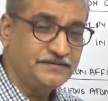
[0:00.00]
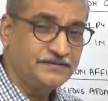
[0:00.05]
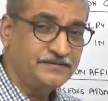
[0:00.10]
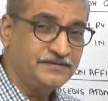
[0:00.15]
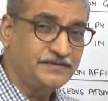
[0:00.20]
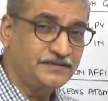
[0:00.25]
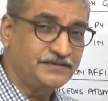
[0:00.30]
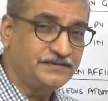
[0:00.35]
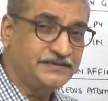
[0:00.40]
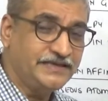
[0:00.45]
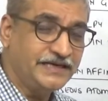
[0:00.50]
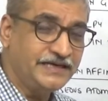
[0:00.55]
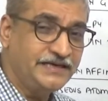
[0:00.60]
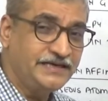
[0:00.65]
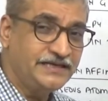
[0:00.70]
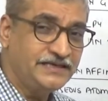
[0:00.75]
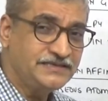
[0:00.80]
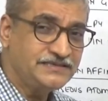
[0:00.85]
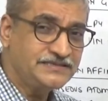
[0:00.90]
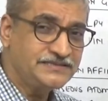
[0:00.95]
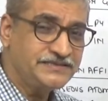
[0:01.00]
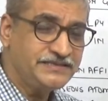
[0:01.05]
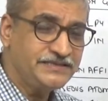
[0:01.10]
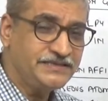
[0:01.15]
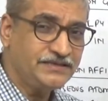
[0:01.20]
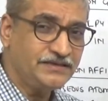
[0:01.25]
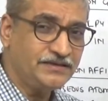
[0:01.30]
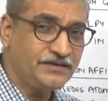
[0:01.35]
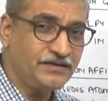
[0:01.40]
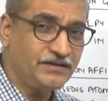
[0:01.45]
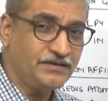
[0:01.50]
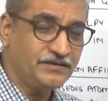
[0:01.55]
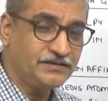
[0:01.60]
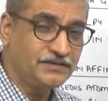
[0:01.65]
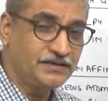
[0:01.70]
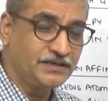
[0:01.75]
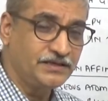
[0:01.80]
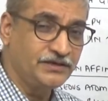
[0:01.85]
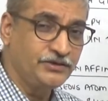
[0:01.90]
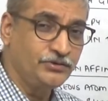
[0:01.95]
The tendency,
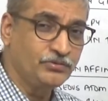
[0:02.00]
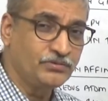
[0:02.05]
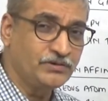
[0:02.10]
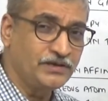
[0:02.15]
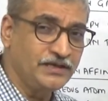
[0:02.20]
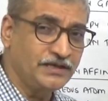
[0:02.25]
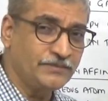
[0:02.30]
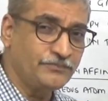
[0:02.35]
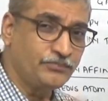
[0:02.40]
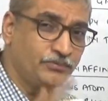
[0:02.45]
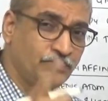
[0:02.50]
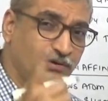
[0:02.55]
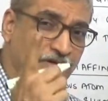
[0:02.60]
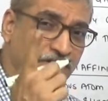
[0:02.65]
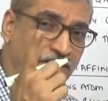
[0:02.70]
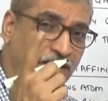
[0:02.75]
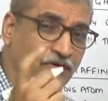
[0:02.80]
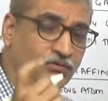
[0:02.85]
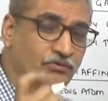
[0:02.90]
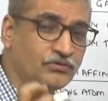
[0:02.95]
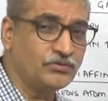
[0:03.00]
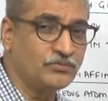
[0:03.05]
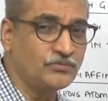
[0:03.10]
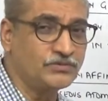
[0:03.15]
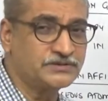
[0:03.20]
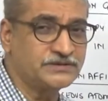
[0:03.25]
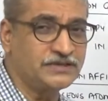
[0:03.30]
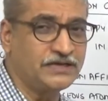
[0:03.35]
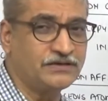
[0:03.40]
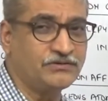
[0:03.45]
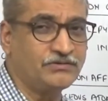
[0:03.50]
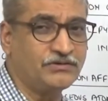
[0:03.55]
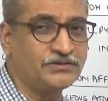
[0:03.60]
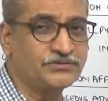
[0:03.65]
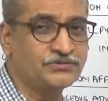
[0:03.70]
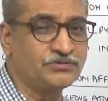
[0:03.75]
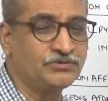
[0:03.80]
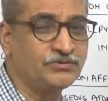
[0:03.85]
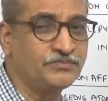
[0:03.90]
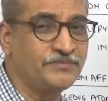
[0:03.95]
the nuclear pull on the outermost electron is
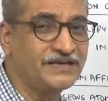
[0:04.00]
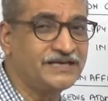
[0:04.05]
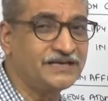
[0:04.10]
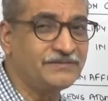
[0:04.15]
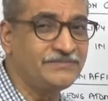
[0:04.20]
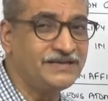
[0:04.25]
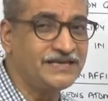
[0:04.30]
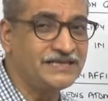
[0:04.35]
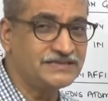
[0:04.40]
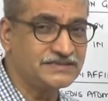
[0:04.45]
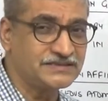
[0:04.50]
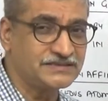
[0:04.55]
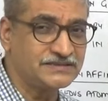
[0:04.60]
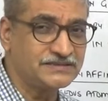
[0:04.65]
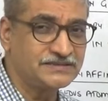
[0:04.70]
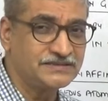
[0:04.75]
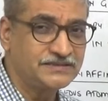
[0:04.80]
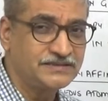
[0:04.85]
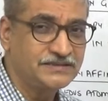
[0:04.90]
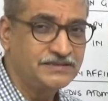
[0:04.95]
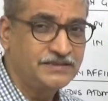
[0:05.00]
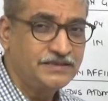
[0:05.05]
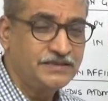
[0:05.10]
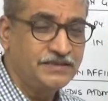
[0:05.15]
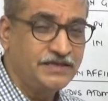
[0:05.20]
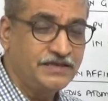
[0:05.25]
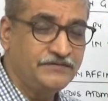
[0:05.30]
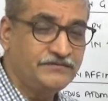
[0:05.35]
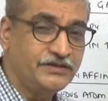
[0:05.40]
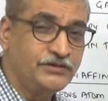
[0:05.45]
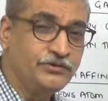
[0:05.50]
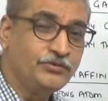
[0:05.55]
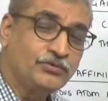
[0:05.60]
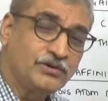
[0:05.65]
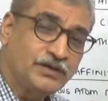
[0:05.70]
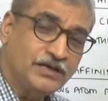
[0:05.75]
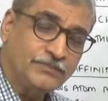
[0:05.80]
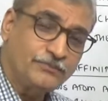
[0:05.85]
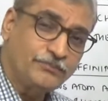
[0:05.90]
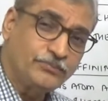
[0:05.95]
going to become less. If the
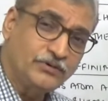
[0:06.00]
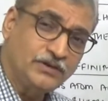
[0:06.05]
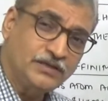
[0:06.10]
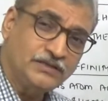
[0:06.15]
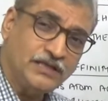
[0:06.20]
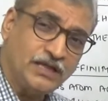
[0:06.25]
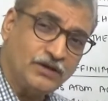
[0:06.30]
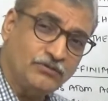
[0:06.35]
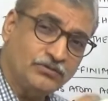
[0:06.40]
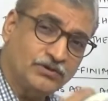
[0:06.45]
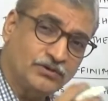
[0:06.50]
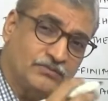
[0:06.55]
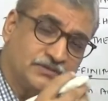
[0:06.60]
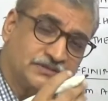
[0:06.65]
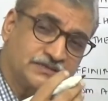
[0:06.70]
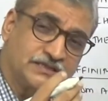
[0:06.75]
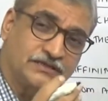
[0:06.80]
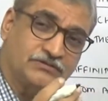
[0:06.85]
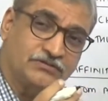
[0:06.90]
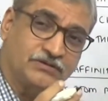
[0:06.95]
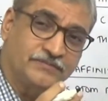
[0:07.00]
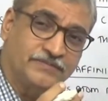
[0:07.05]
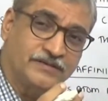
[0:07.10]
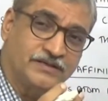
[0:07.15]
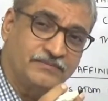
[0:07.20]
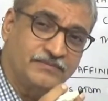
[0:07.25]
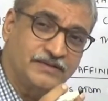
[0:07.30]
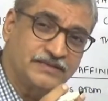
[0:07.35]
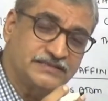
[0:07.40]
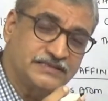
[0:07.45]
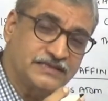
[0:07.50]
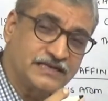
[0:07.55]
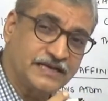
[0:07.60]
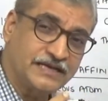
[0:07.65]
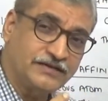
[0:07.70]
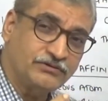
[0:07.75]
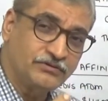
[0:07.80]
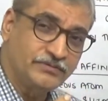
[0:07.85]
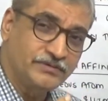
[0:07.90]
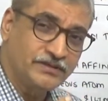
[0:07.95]
nuclear pull on the outermost electron becomes less, it
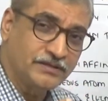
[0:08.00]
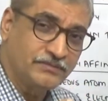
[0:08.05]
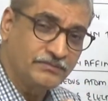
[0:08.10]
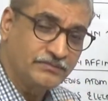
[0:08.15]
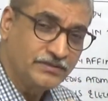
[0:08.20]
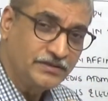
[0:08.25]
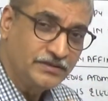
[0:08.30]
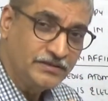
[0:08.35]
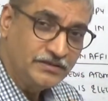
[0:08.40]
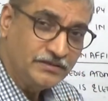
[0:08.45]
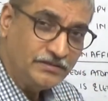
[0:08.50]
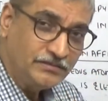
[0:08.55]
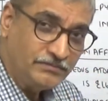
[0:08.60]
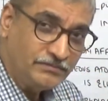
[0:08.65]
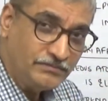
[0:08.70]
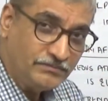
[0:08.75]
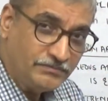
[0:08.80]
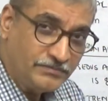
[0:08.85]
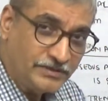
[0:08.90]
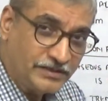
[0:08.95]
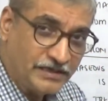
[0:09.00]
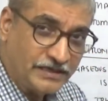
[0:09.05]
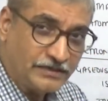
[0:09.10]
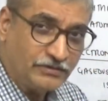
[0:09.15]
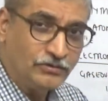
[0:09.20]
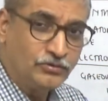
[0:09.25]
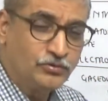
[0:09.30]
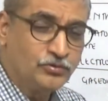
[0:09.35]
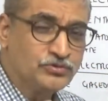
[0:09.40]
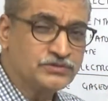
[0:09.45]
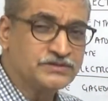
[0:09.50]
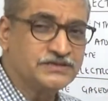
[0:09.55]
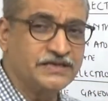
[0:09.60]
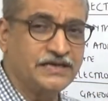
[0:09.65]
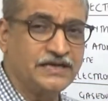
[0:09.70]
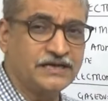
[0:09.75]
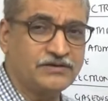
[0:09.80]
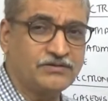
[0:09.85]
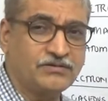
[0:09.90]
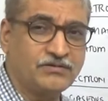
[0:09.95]
like to lose the
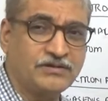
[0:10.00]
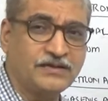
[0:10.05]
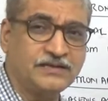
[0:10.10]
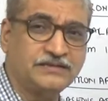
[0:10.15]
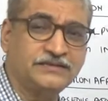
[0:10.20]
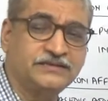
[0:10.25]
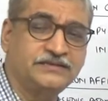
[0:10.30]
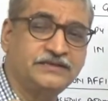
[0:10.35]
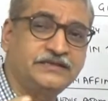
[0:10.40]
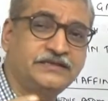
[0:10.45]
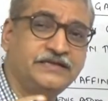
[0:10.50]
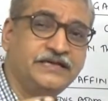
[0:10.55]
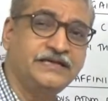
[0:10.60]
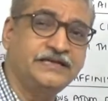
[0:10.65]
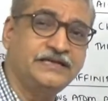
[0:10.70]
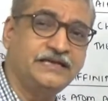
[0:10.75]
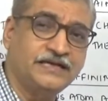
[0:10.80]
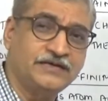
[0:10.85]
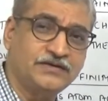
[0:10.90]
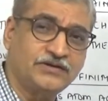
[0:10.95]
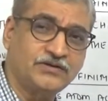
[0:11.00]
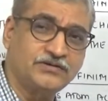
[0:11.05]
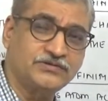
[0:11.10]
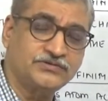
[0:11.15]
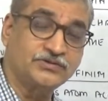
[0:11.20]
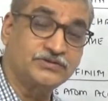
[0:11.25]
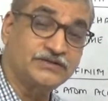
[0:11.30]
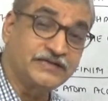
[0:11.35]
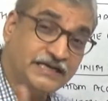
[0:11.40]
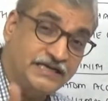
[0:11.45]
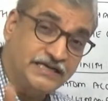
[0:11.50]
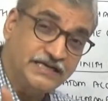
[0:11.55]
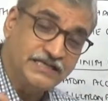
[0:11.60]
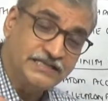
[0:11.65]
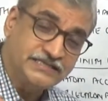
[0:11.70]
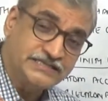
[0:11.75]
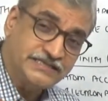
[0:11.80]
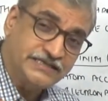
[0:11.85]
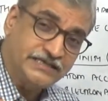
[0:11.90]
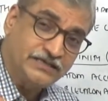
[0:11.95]
electron rather than gain electron. So
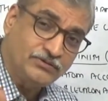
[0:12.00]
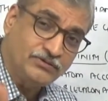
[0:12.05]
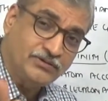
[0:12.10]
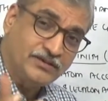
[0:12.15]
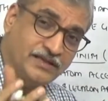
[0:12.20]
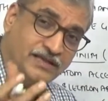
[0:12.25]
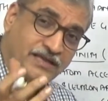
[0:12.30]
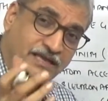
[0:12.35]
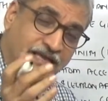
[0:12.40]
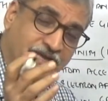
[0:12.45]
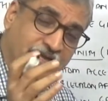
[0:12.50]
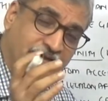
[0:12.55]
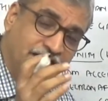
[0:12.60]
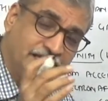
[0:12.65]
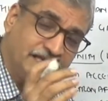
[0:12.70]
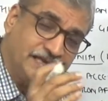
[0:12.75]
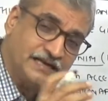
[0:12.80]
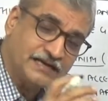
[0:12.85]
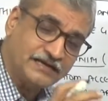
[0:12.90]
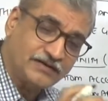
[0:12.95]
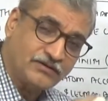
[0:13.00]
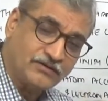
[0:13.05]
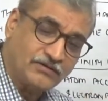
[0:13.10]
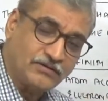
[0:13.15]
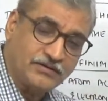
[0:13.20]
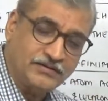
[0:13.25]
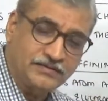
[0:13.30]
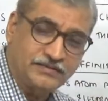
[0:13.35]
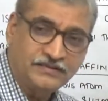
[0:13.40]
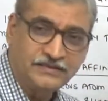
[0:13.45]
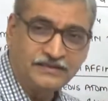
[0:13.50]
tendency to gain electron